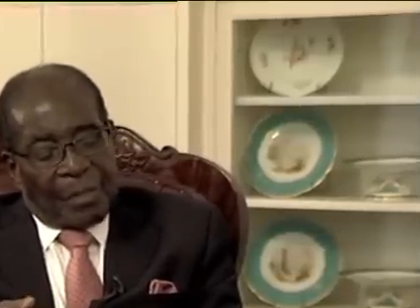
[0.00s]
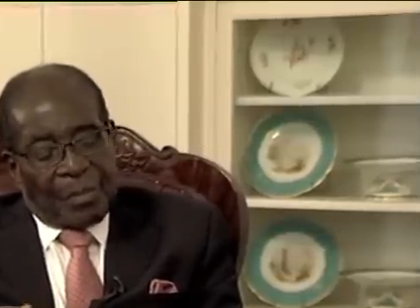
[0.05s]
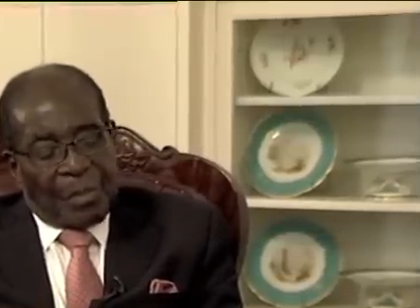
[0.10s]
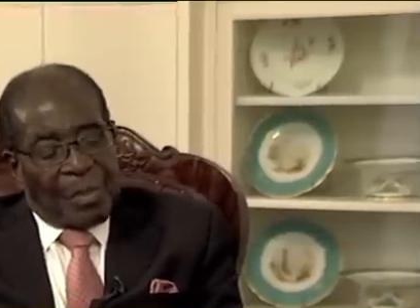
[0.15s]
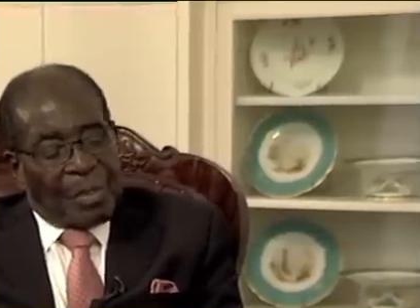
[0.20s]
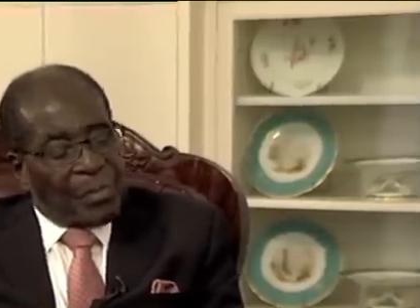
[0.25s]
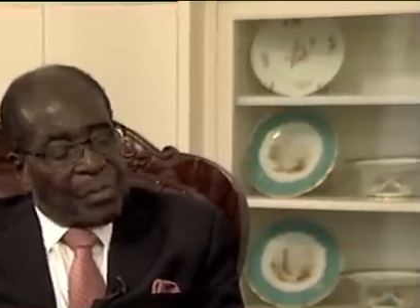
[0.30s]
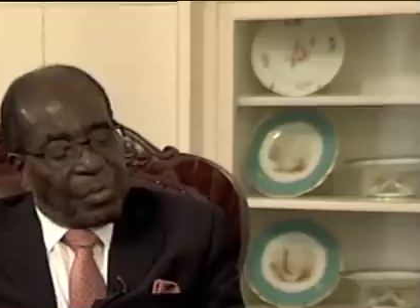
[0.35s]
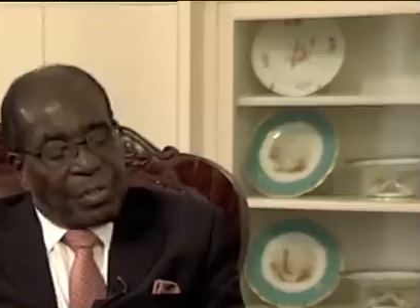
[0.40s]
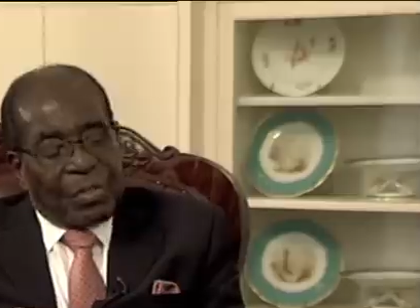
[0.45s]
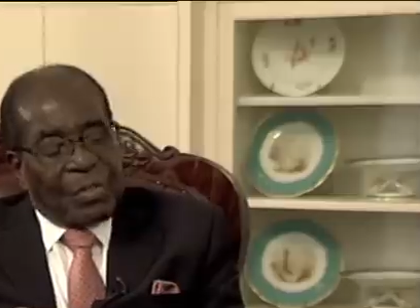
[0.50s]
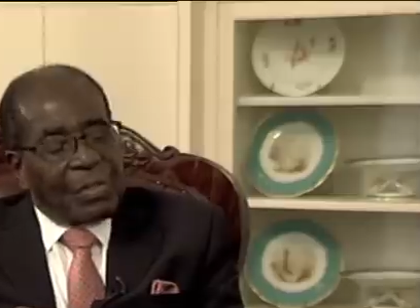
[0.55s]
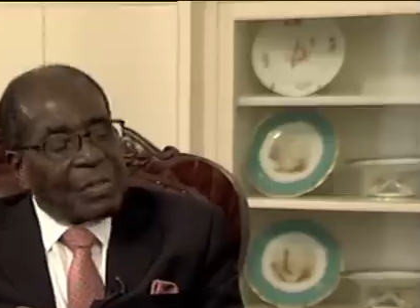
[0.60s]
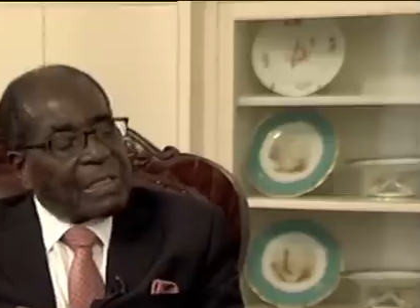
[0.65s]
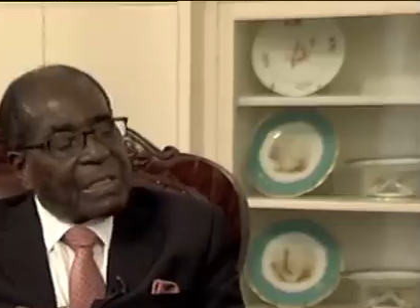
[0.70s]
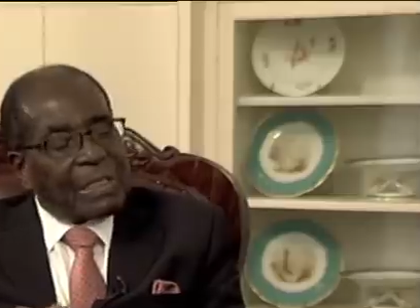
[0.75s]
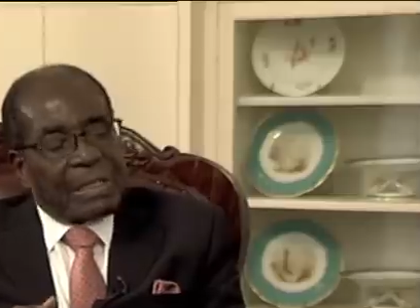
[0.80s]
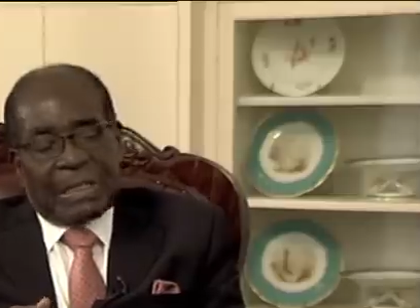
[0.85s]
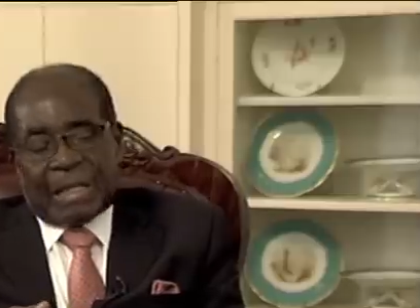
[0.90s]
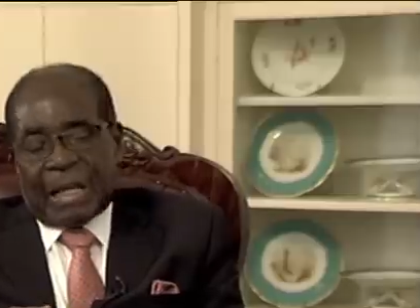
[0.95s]
But we don't
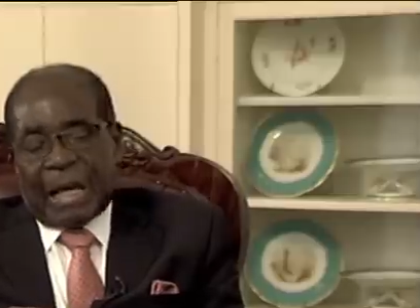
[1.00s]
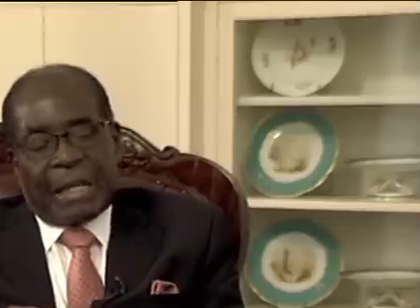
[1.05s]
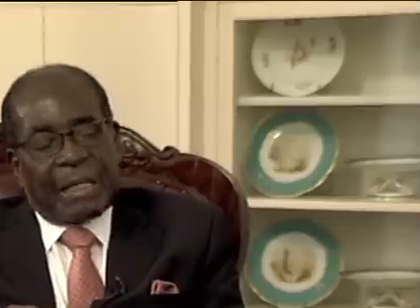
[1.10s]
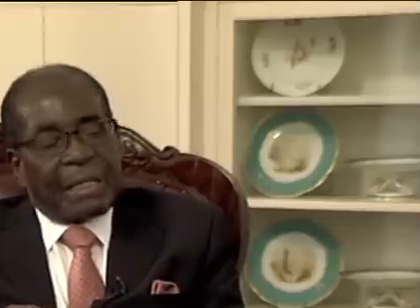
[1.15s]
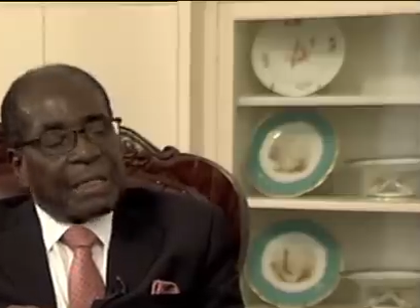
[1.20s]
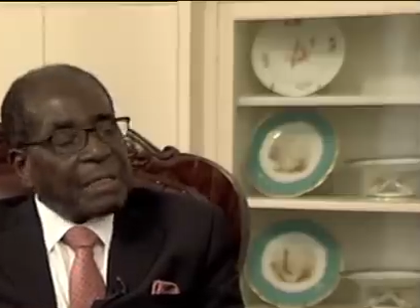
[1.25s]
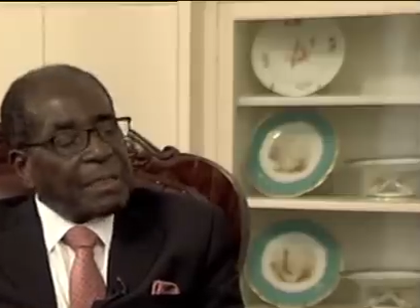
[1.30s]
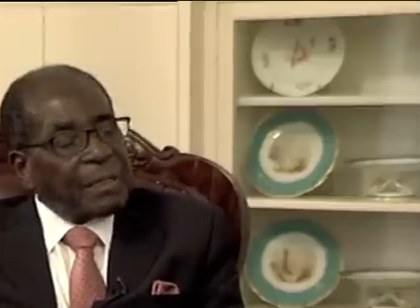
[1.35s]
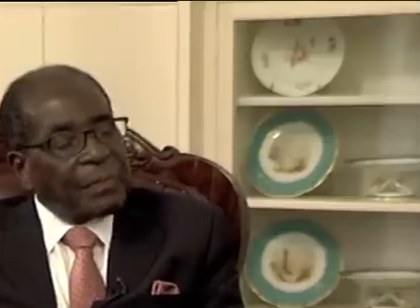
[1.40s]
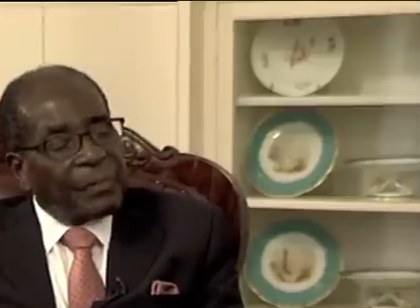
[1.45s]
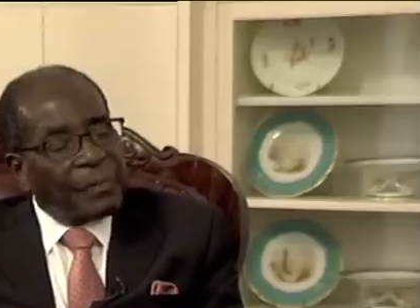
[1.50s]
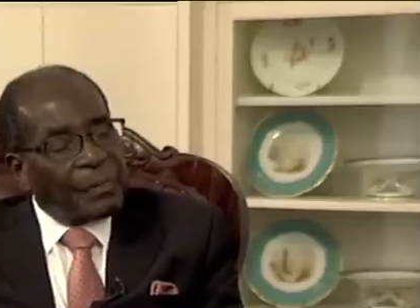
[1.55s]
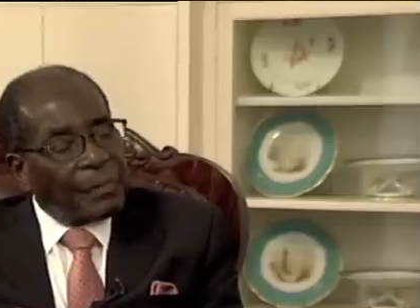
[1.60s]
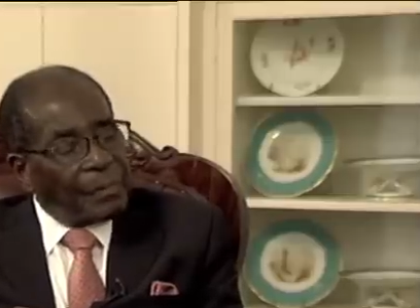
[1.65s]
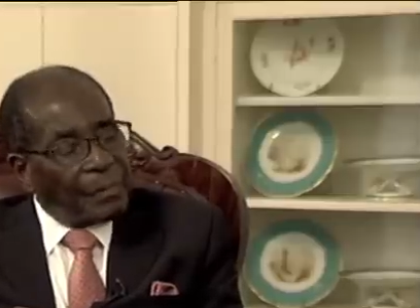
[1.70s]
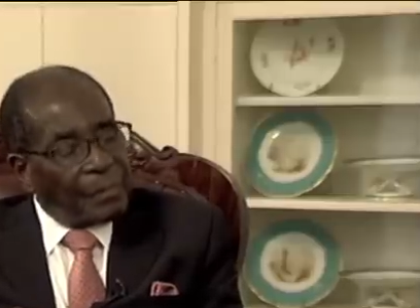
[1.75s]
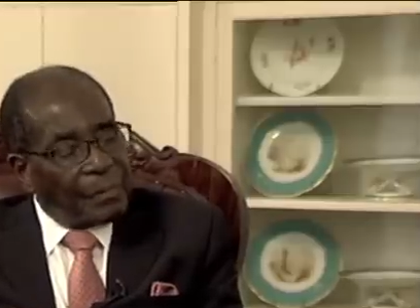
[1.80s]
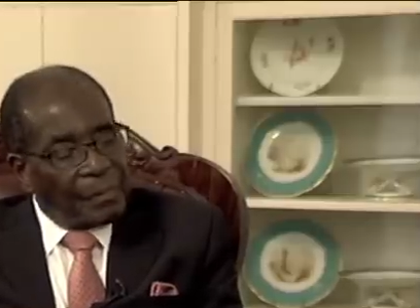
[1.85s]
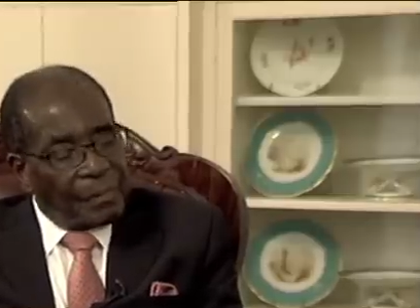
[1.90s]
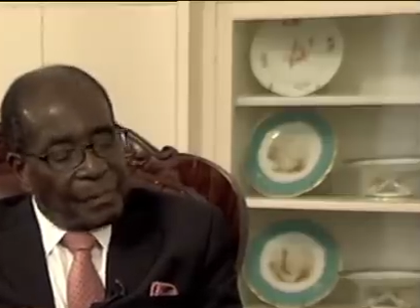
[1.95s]
discourage him
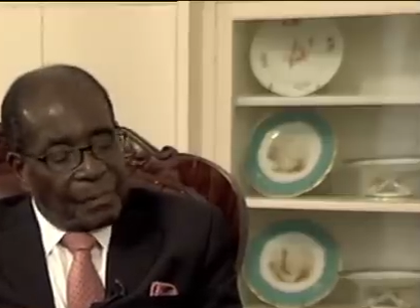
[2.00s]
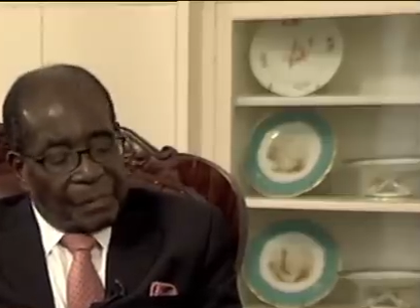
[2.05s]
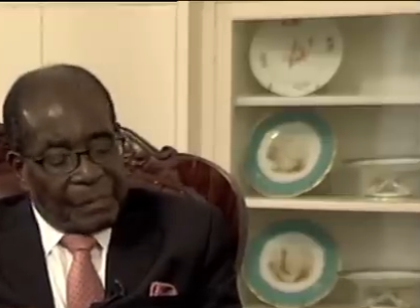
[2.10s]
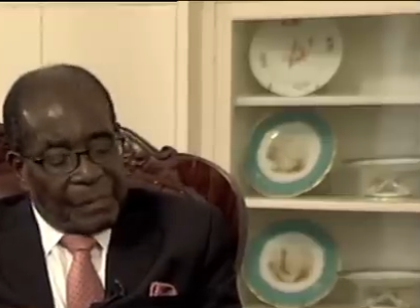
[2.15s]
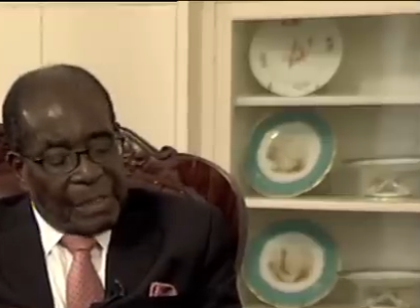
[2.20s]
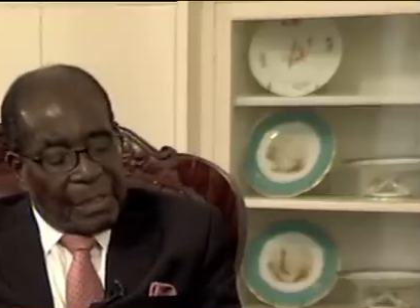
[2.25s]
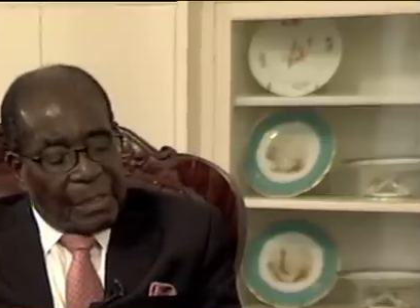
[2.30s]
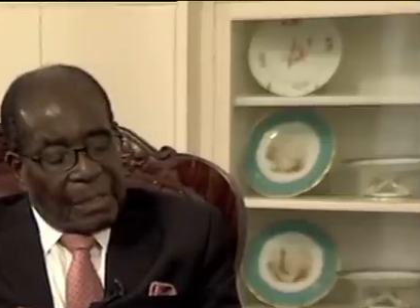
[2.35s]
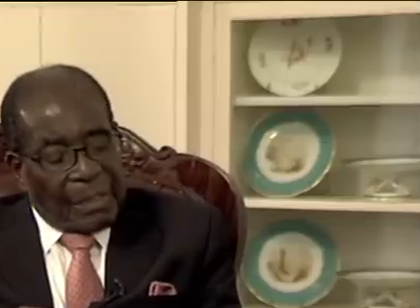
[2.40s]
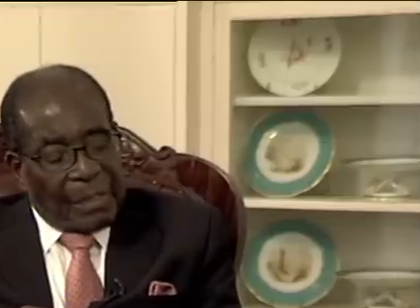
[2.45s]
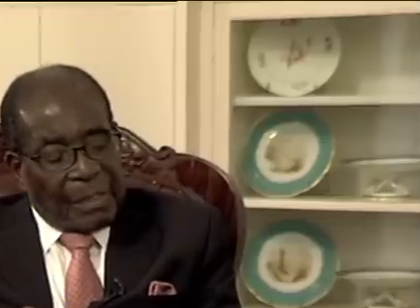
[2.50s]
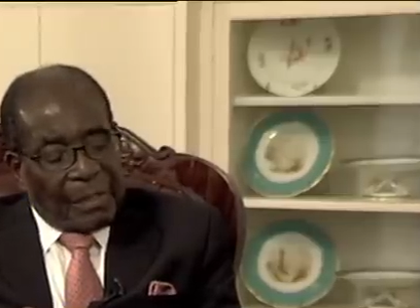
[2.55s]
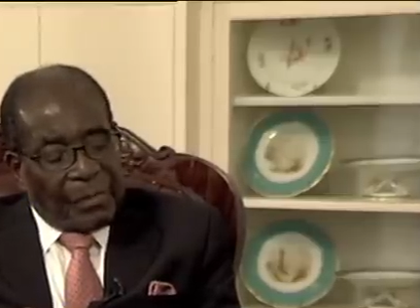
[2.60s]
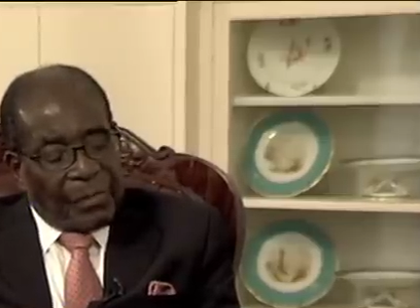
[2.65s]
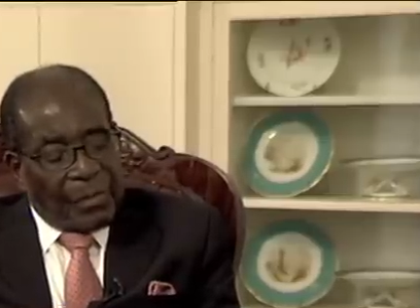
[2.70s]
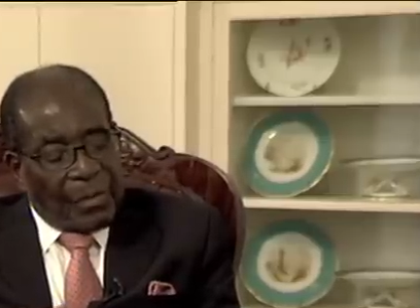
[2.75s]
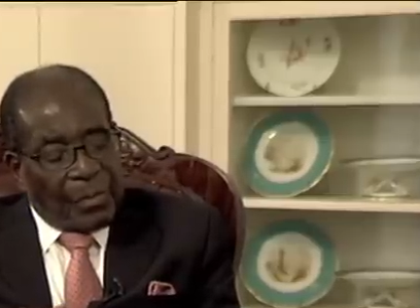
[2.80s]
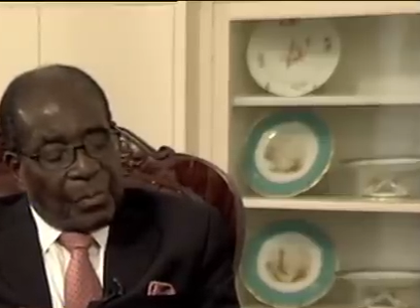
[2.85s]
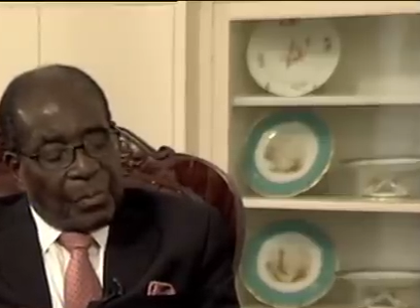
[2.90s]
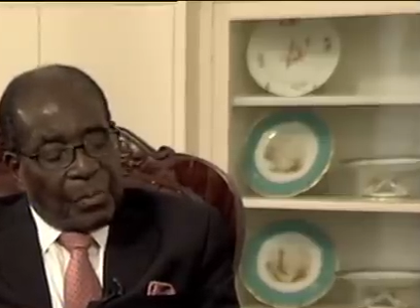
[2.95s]

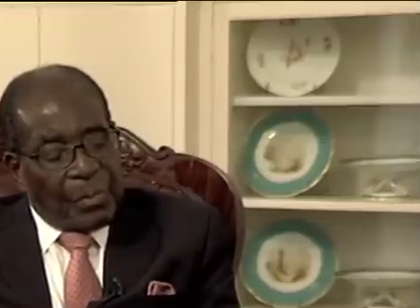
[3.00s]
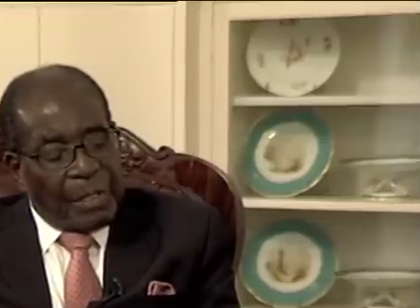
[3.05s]
from